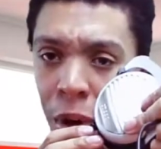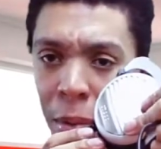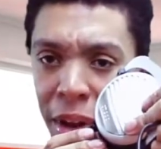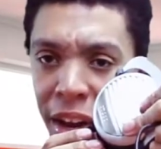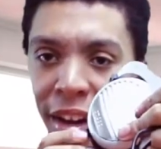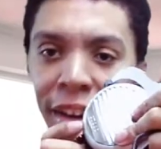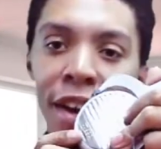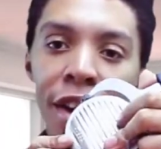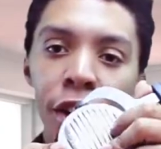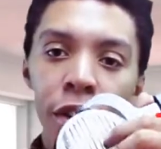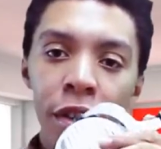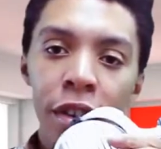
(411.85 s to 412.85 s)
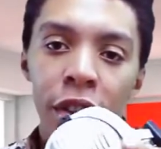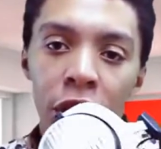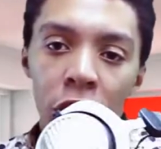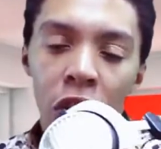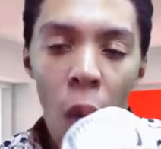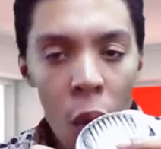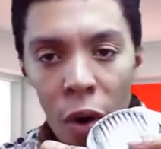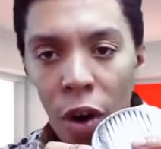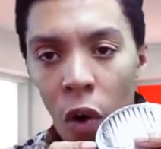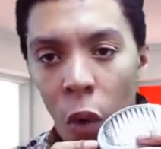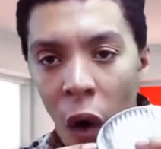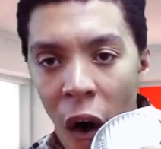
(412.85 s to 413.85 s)
I mean, the lower
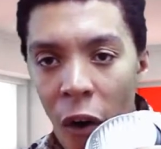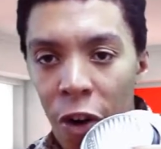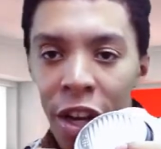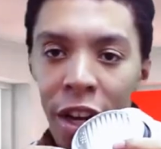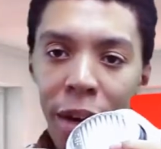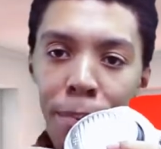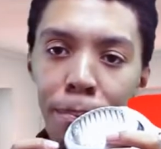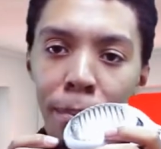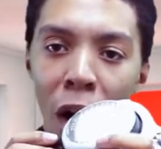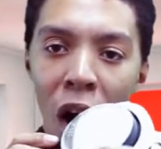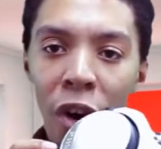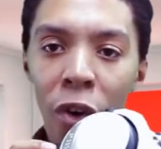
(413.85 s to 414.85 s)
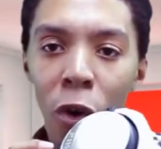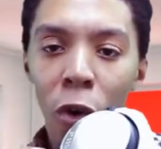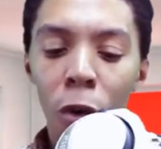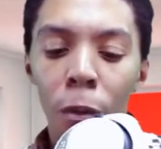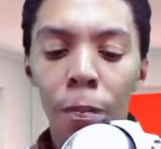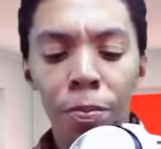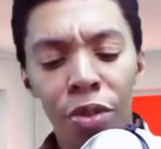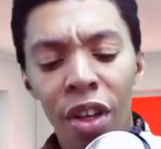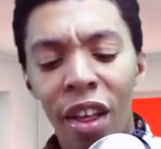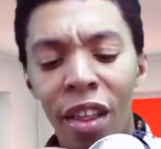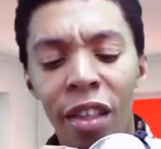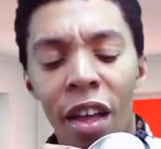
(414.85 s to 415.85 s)
quality model,
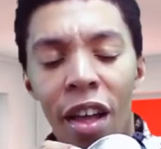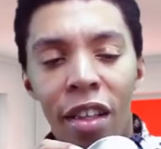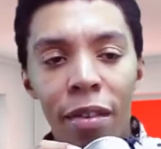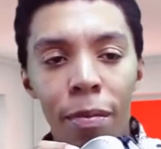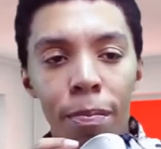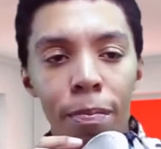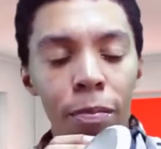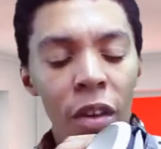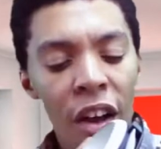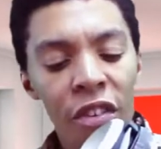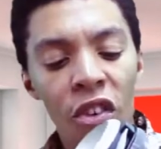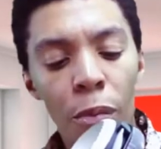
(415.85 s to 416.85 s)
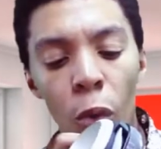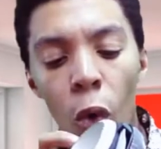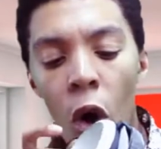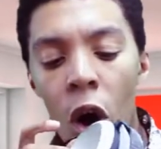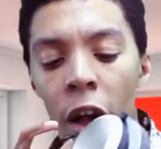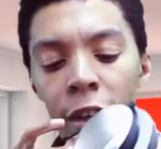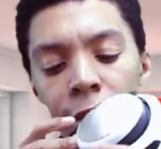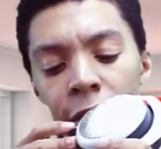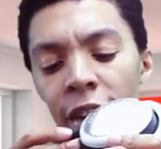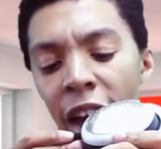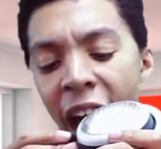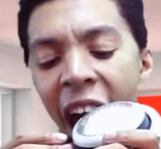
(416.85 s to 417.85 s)
the custom
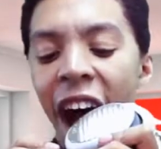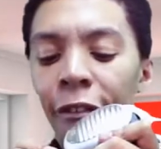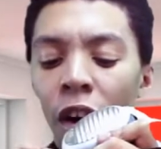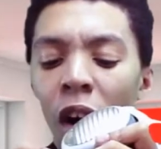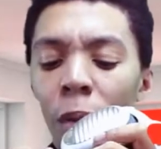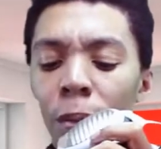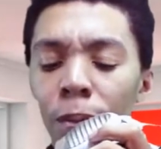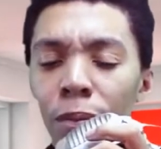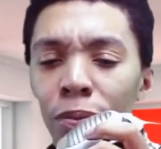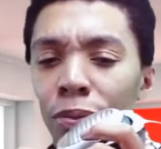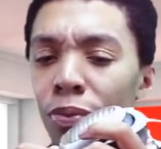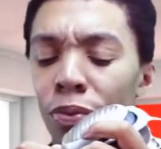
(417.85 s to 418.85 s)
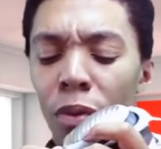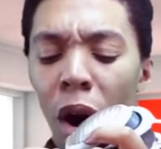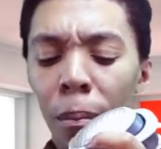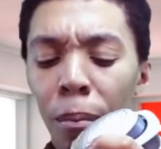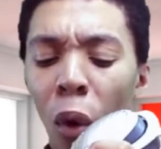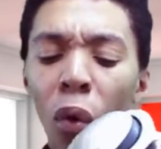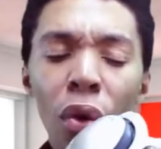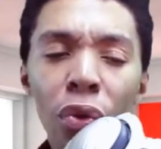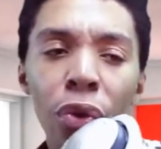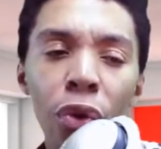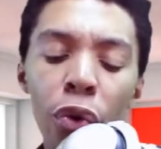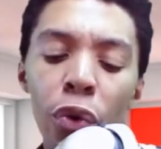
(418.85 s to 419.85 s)
ones, have a
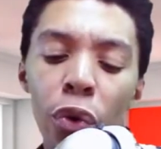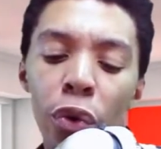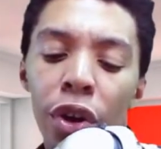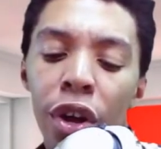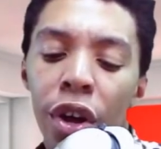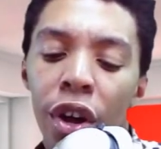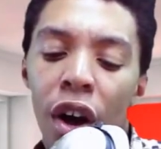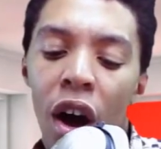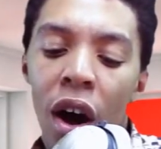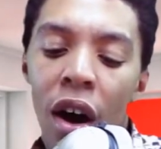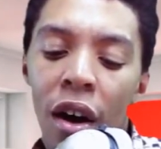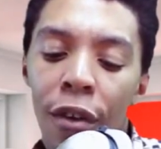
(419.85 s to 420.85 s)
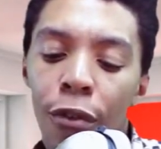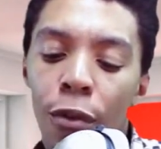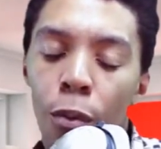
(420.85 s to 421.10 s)
multitude of